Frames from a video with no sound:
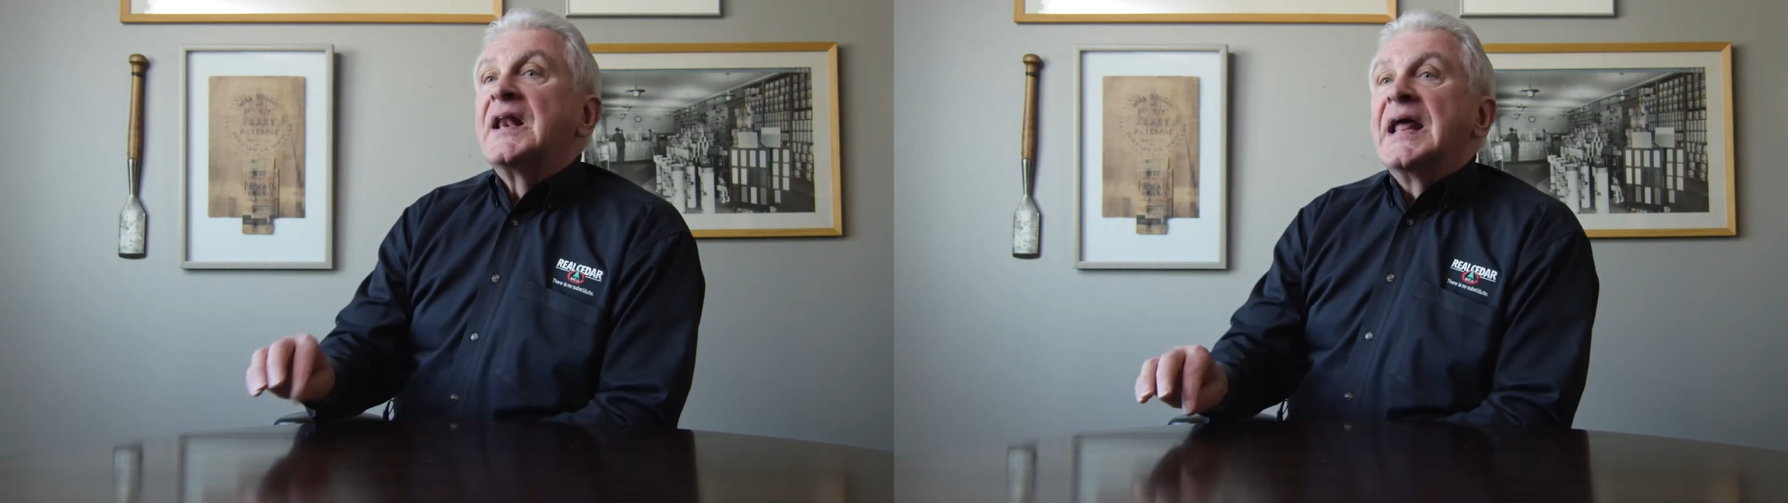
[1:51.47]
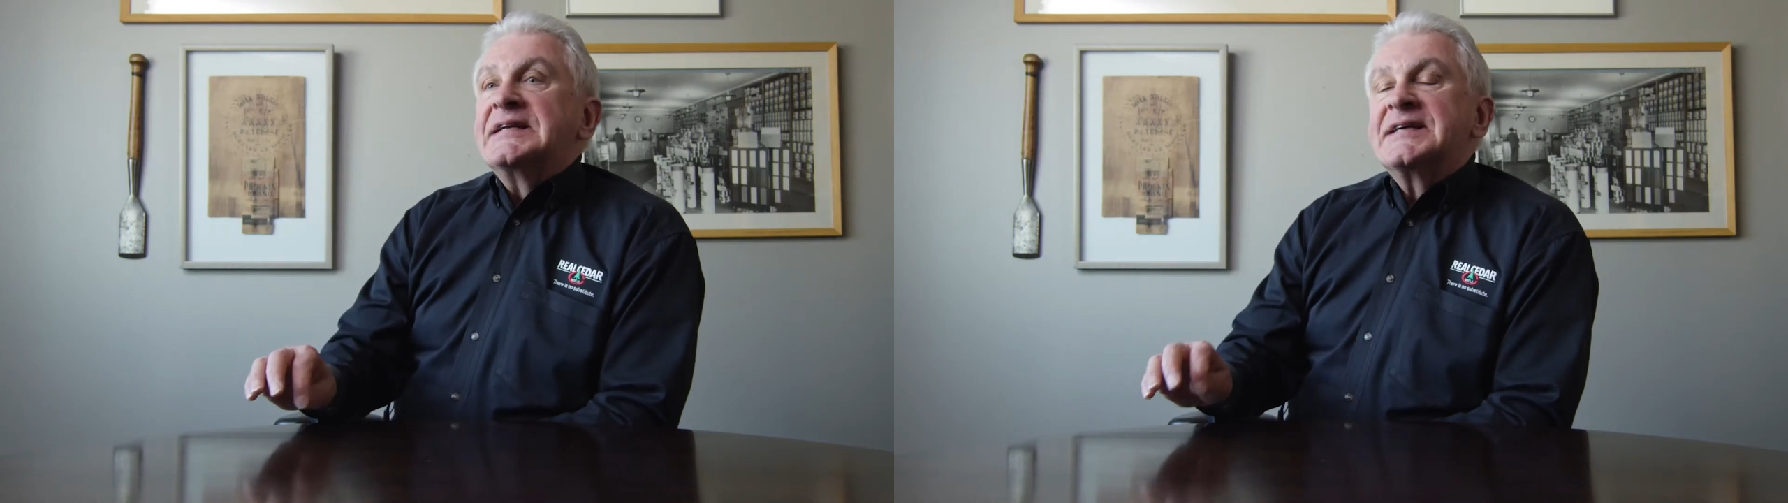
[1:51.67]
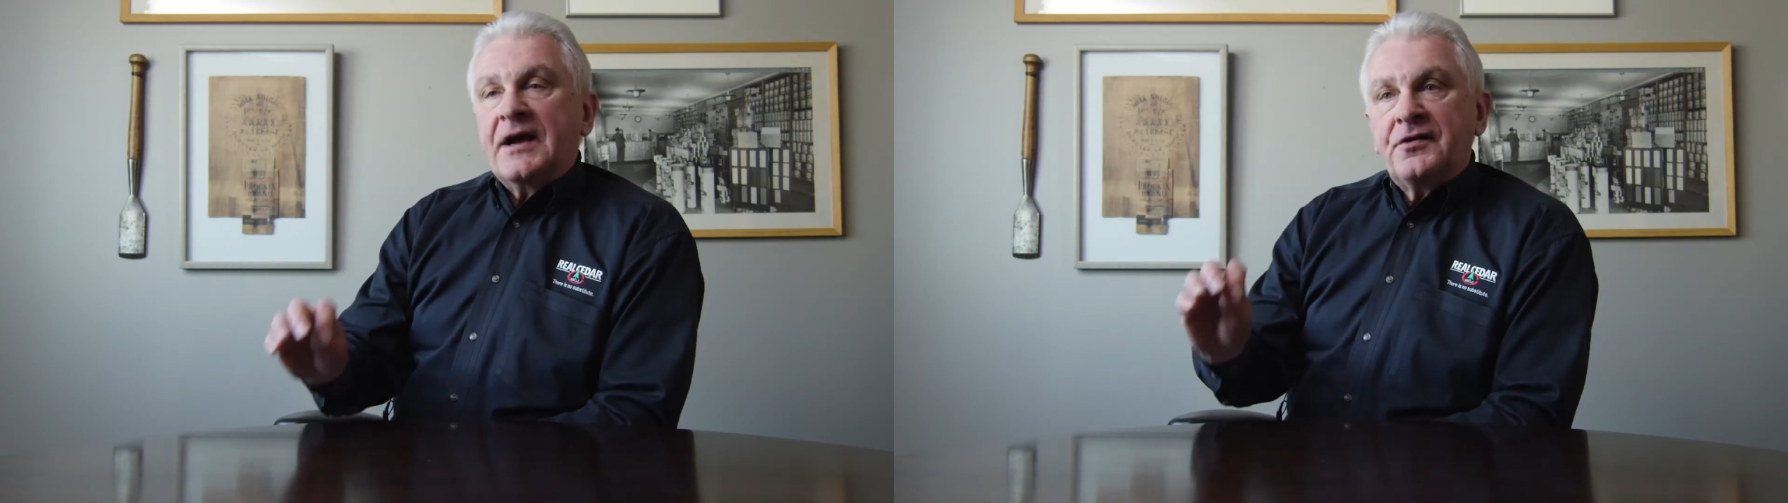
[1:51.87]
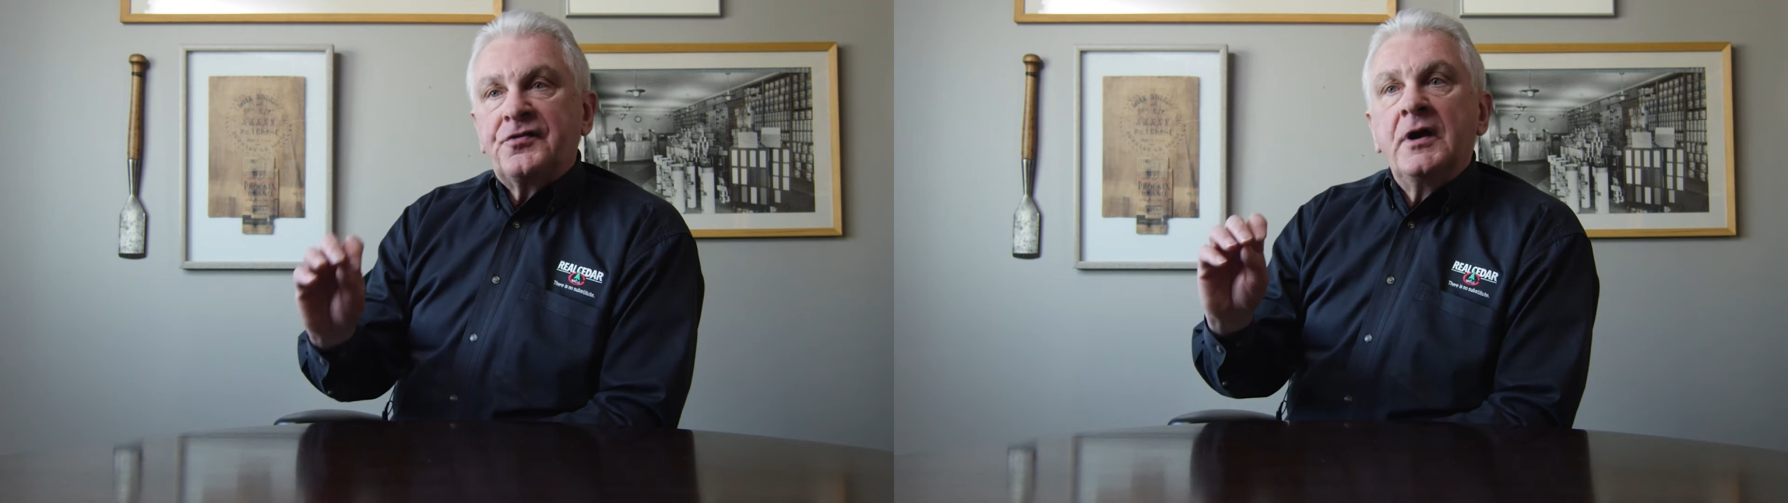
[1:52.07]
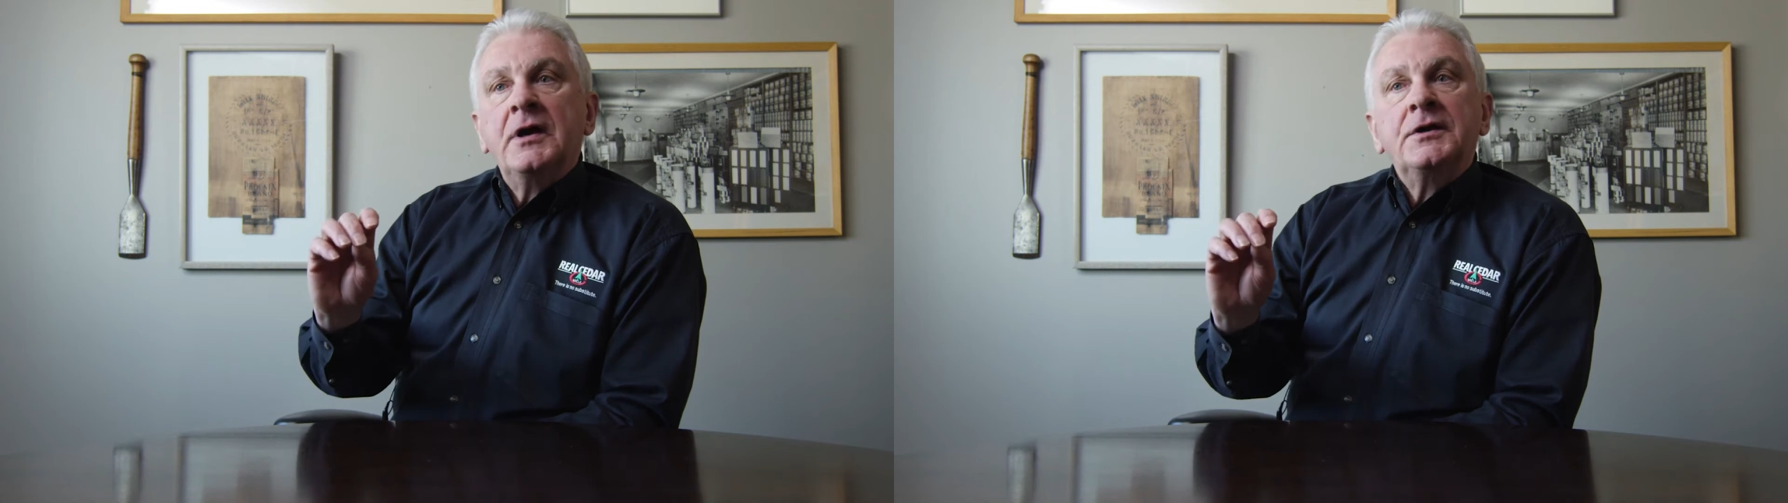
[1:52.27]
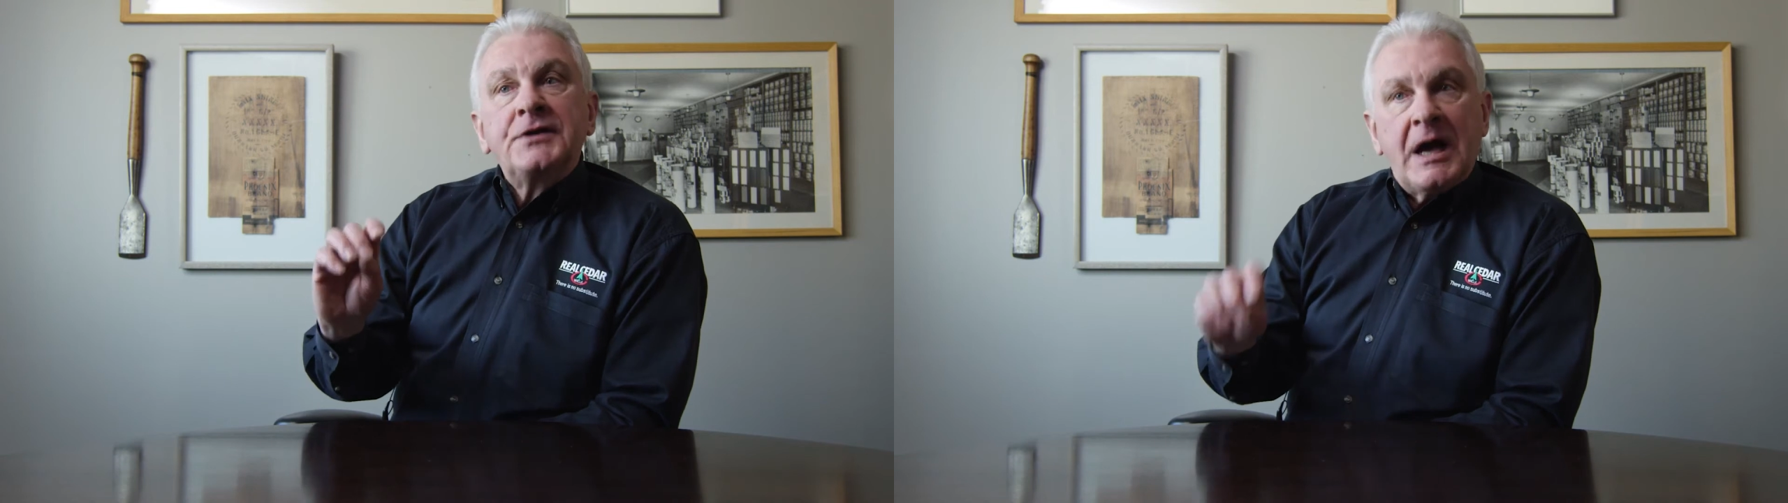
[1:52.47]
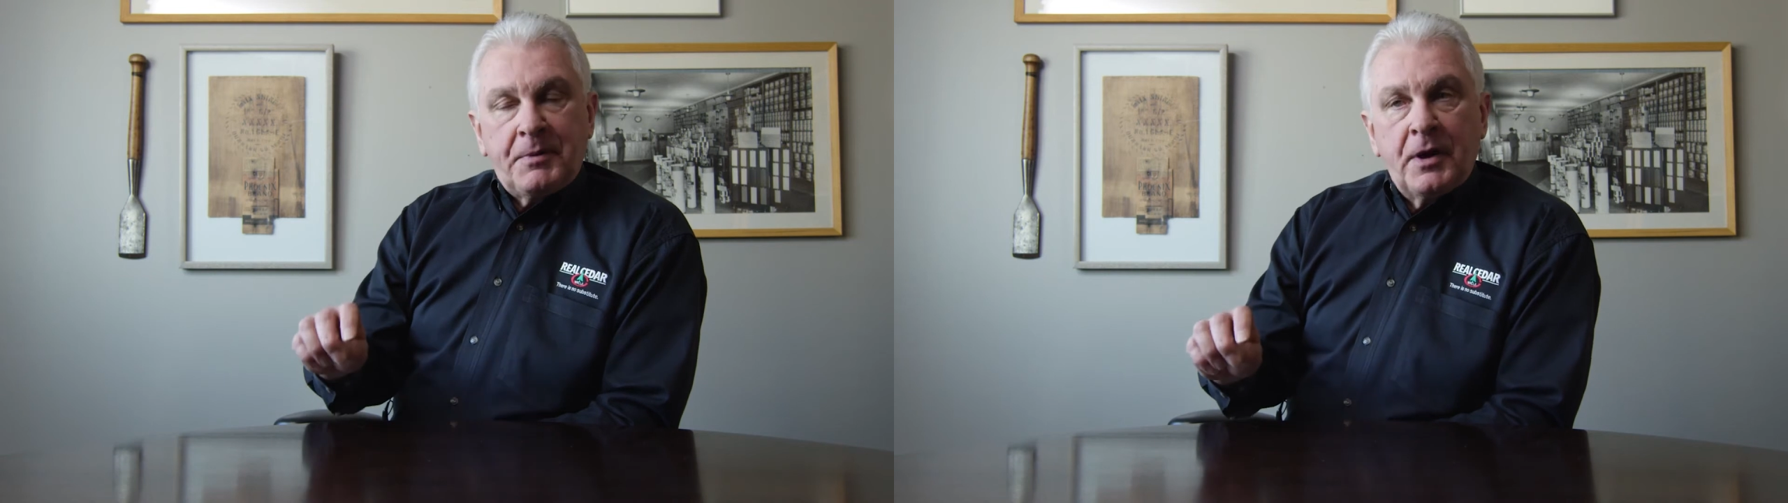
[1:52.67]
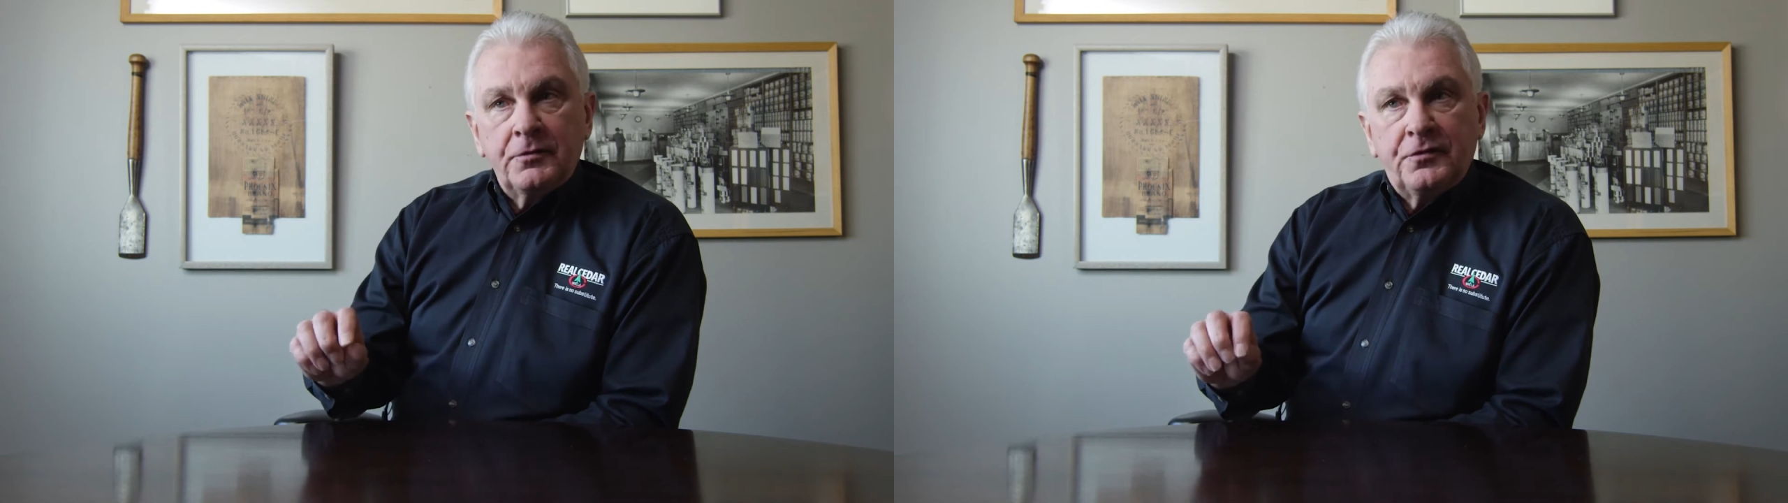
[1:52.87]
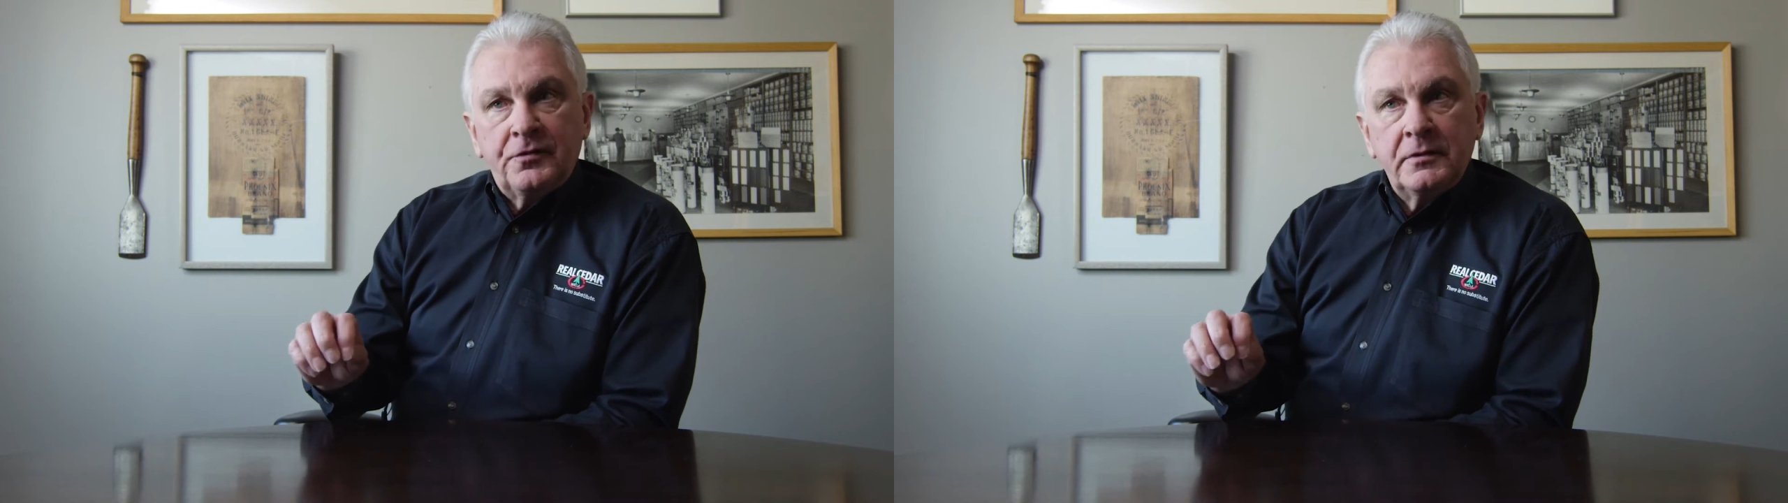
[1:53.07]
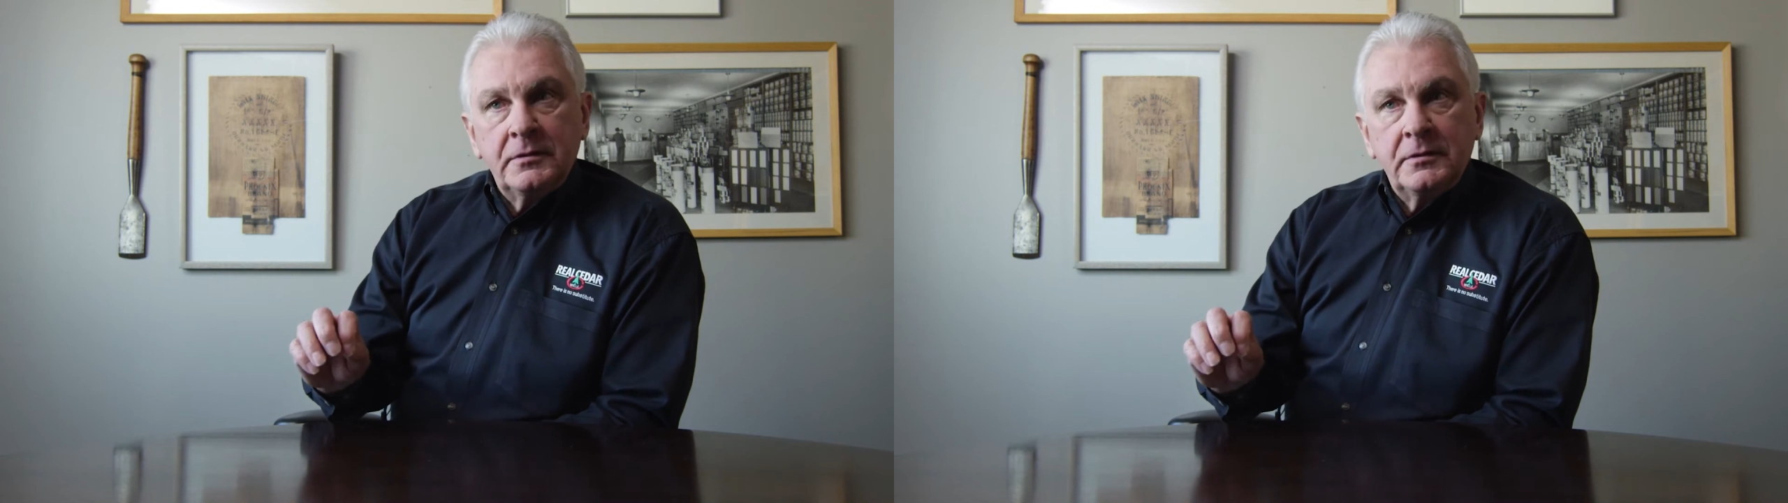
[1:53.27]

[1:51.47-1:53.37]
latex top coats